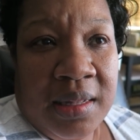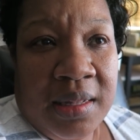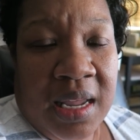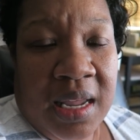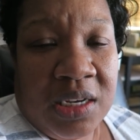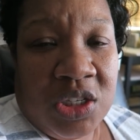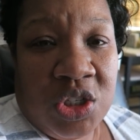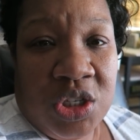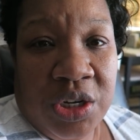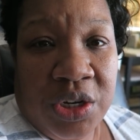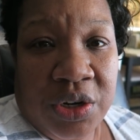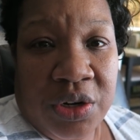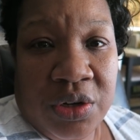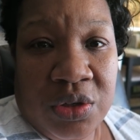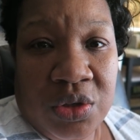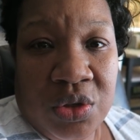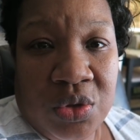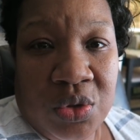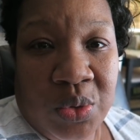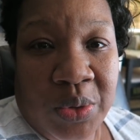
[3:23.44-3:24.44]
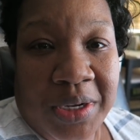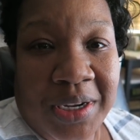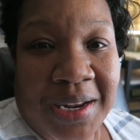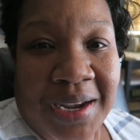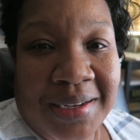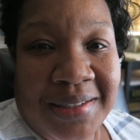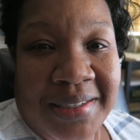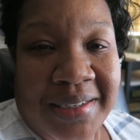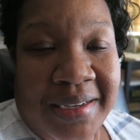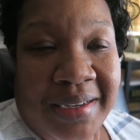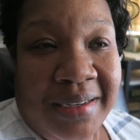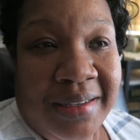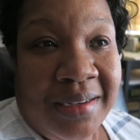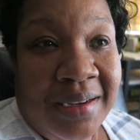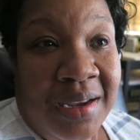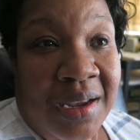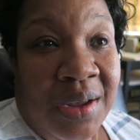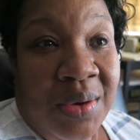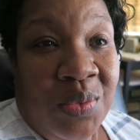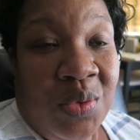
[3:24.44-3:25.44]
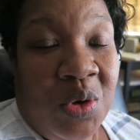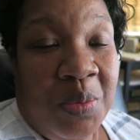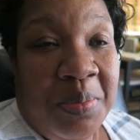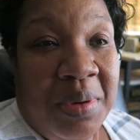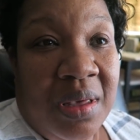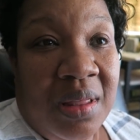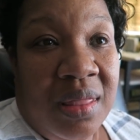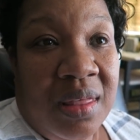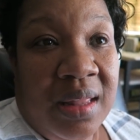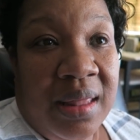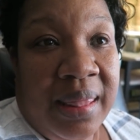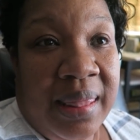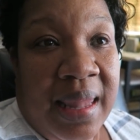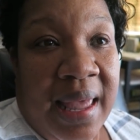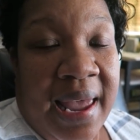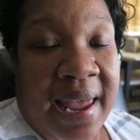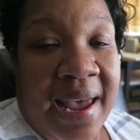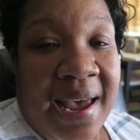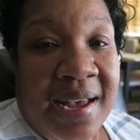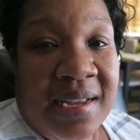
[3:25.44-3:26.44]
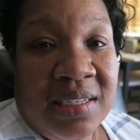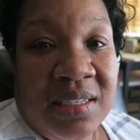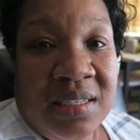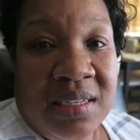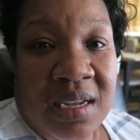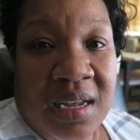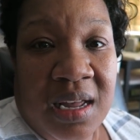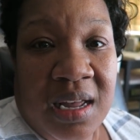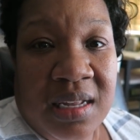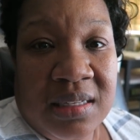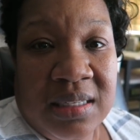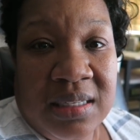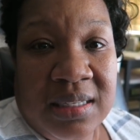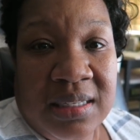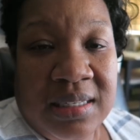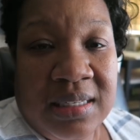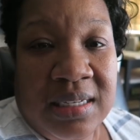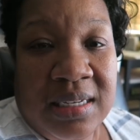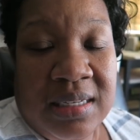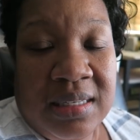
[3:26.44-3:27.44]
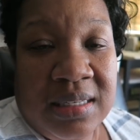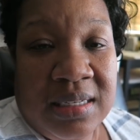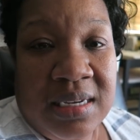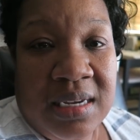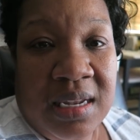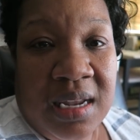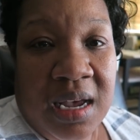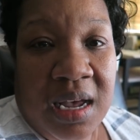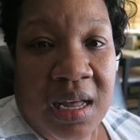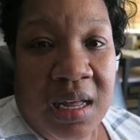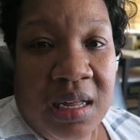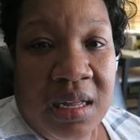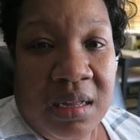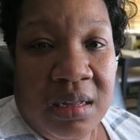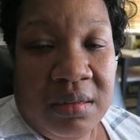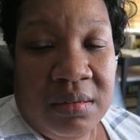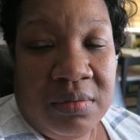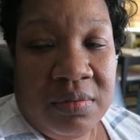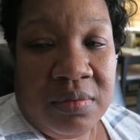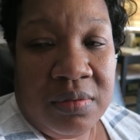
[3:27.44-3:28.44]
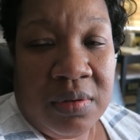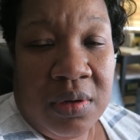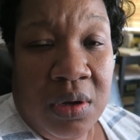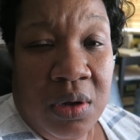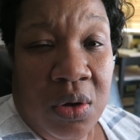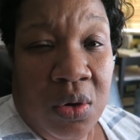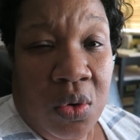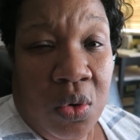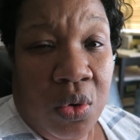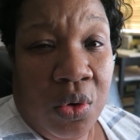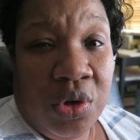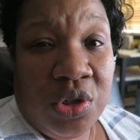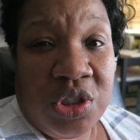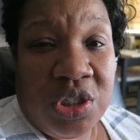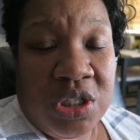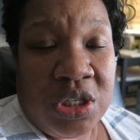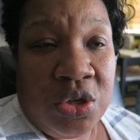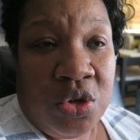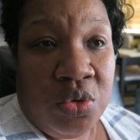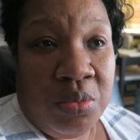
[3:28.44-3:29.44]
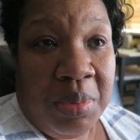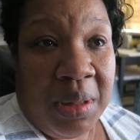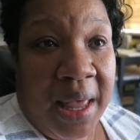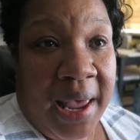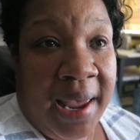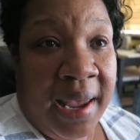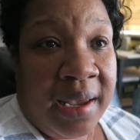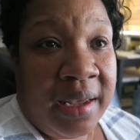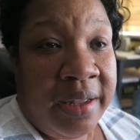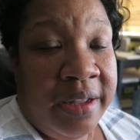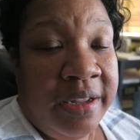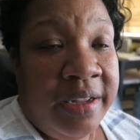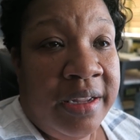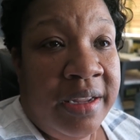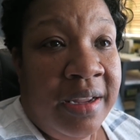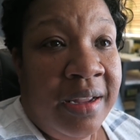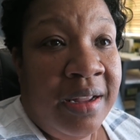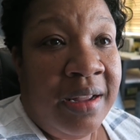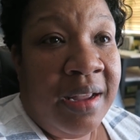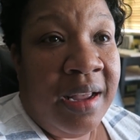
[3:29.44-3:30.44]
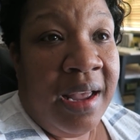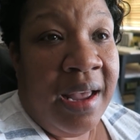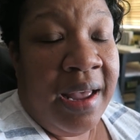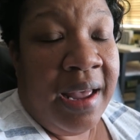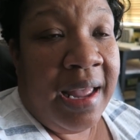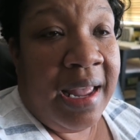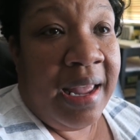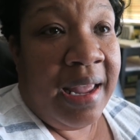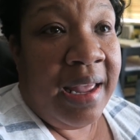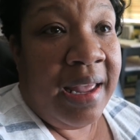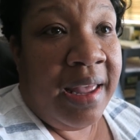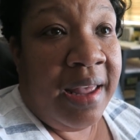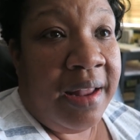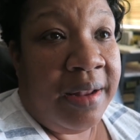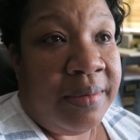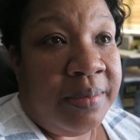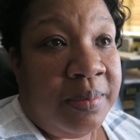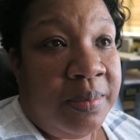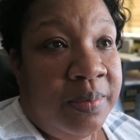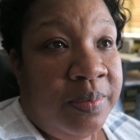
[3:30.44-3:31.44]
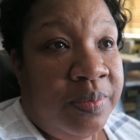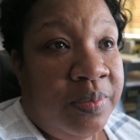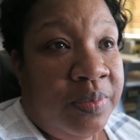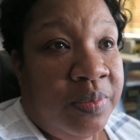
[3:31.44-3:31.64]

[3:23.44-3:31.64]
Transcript: next year, 2019, will be the last season of Orange is the New Black. And